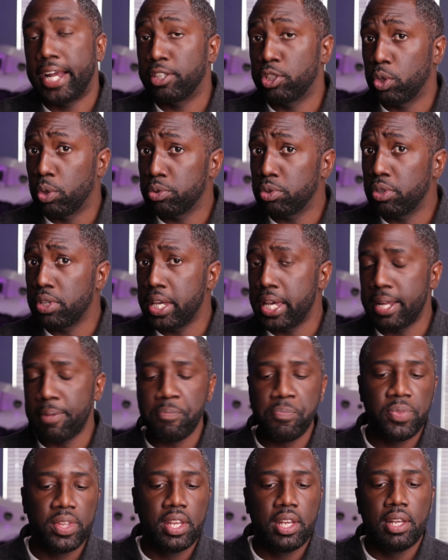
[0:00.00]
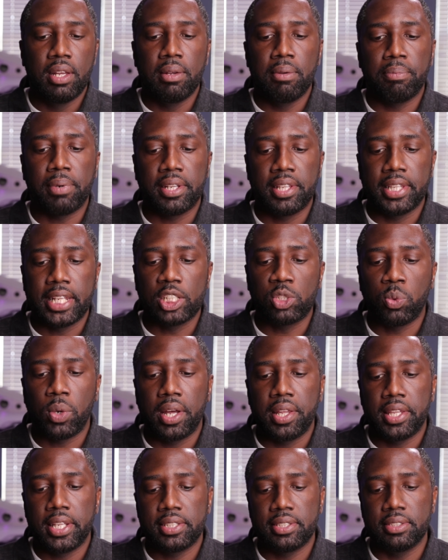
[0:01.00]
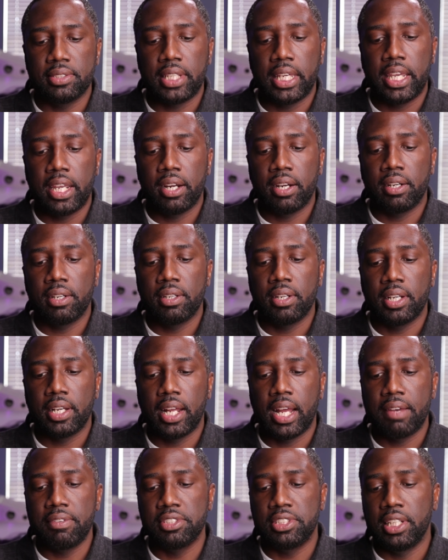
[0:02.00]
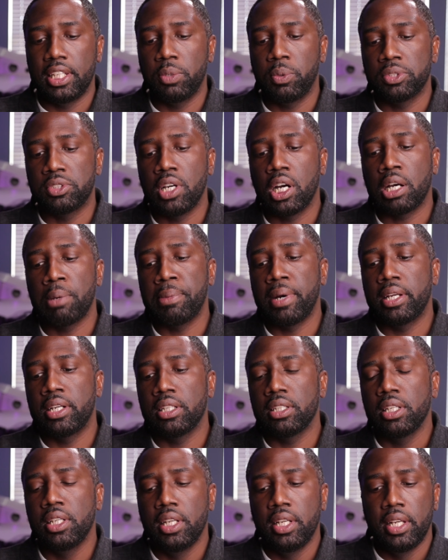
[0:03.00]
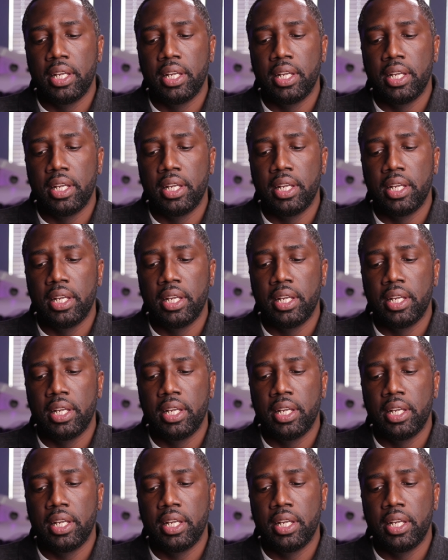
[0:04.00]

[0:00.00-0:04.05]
I don't know yet, but I think that's why this is here. I haven't seen anyone talk about it.